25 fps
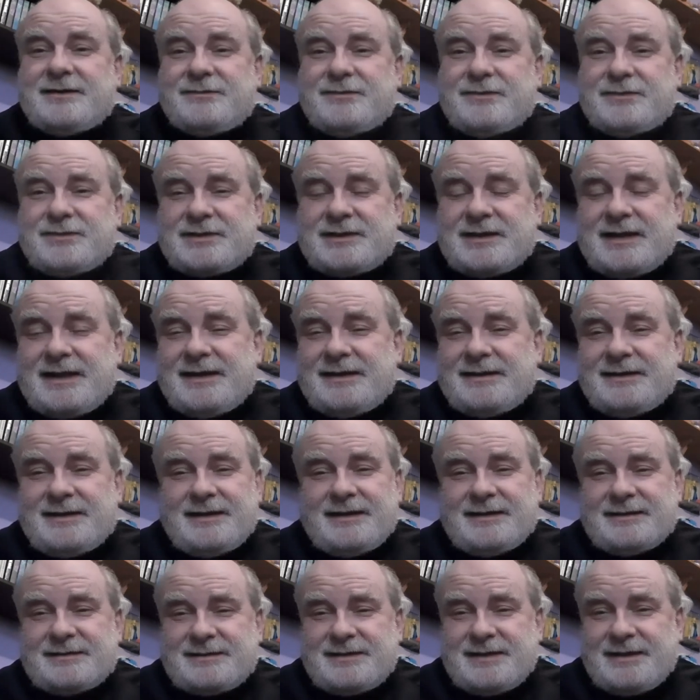will say
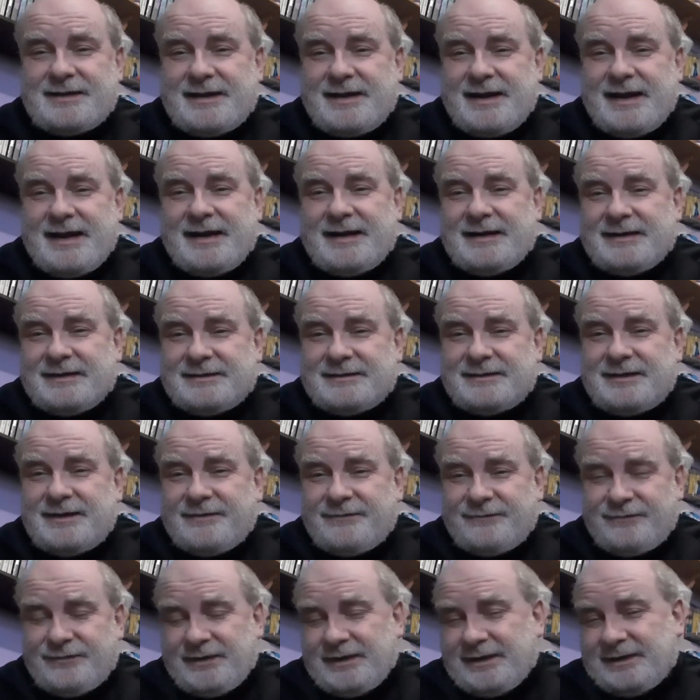this, that I
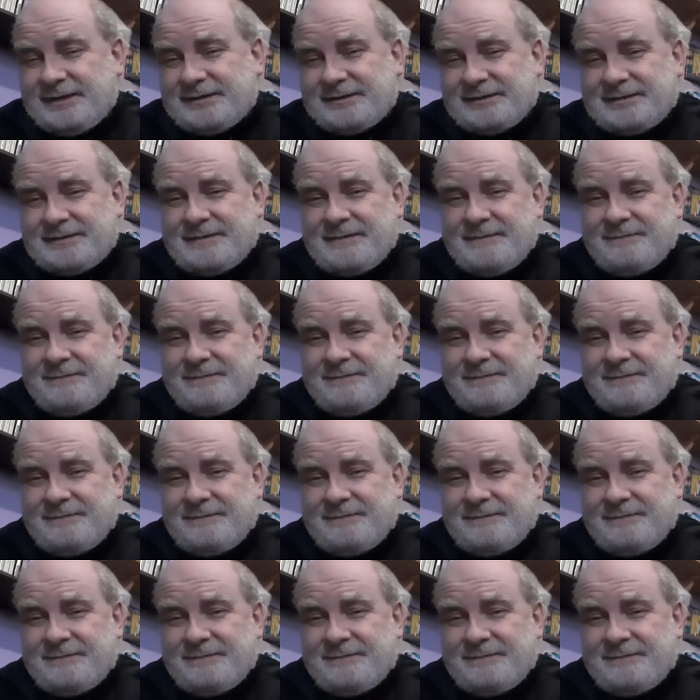love this.